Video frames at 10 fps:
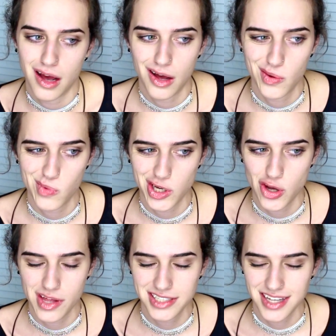I
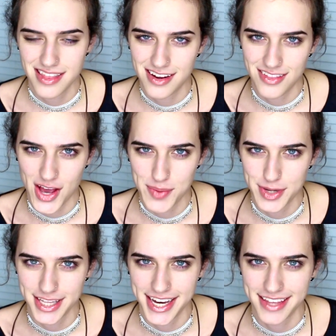know that I say that a lot,
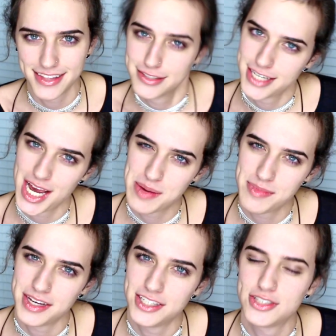but like this
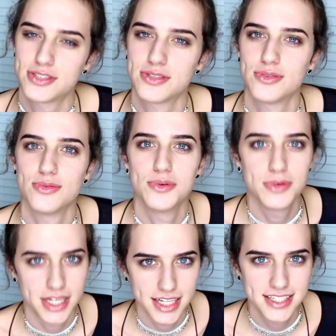time it's
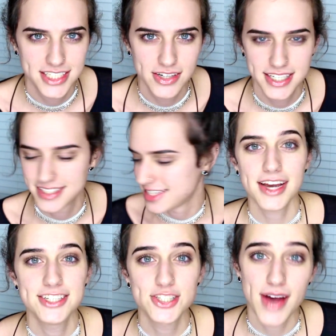really seriously.
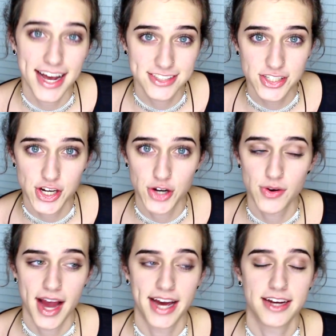So as you
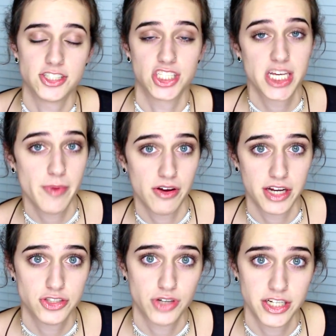know, I just came out
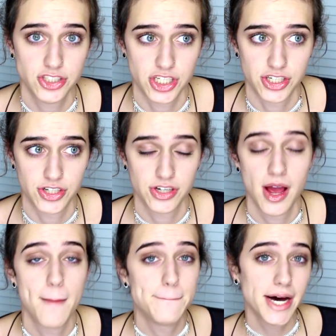as transgender,
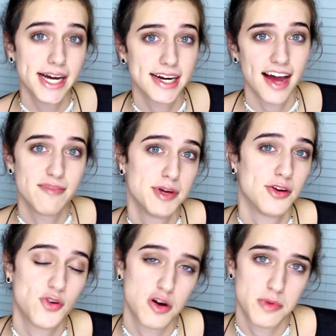but I've been
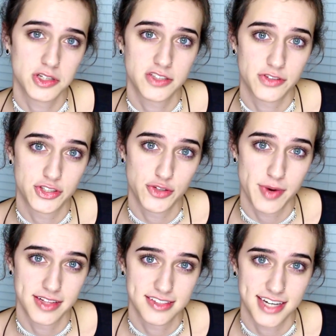on hormones for 2
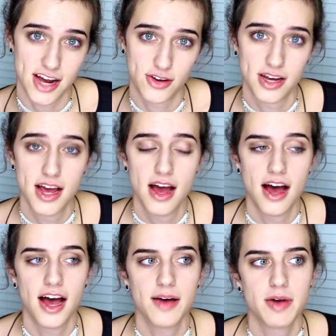months now.
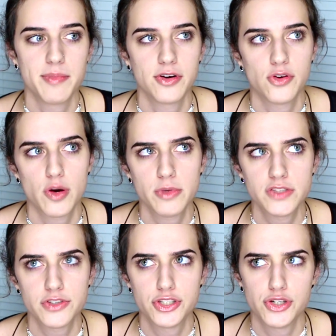I've been on hormones
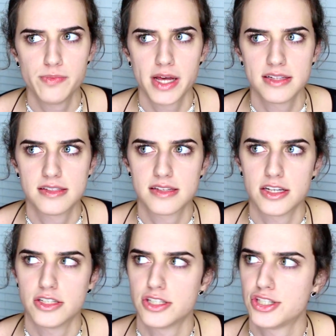for 2 months
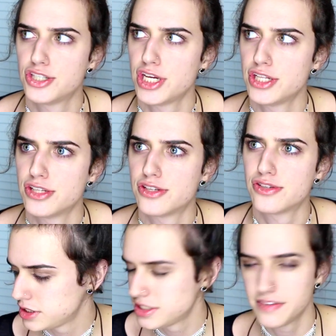
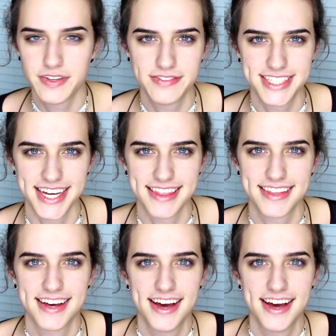since the 15th.